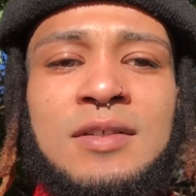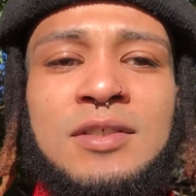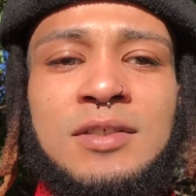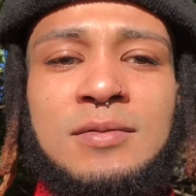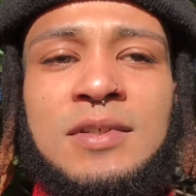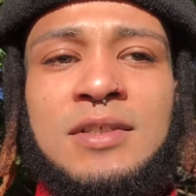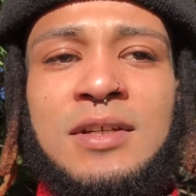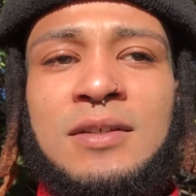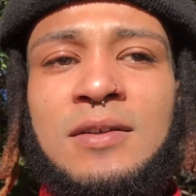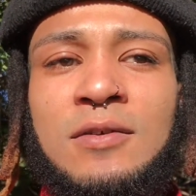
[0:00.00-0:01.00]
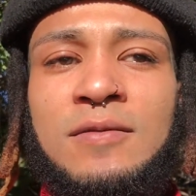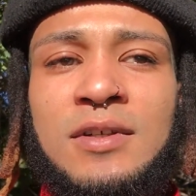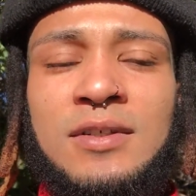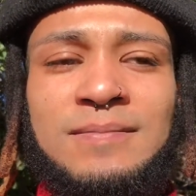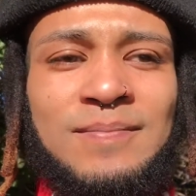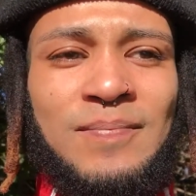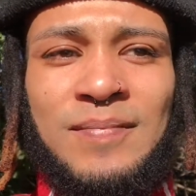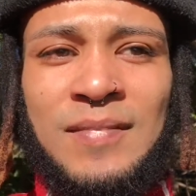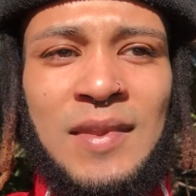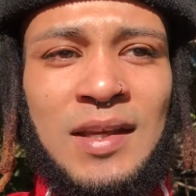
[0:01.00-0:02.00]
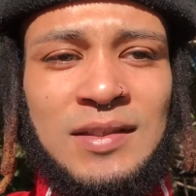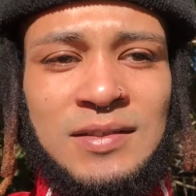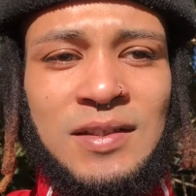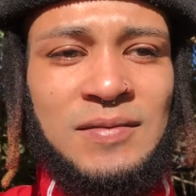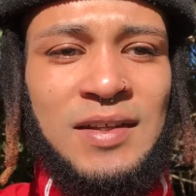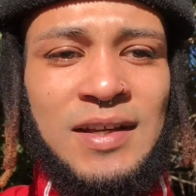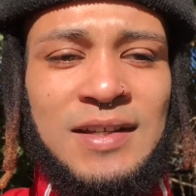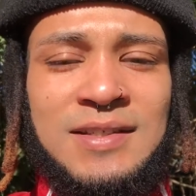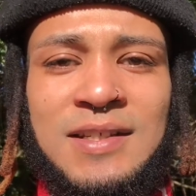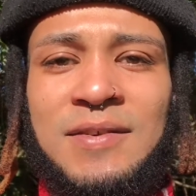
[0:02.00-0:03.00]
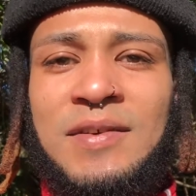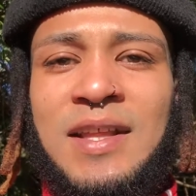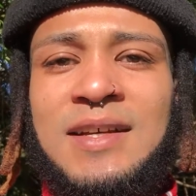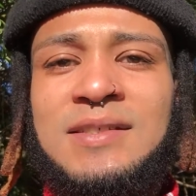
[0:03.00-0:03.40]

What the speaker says: shooting each other over stuff that isn't even that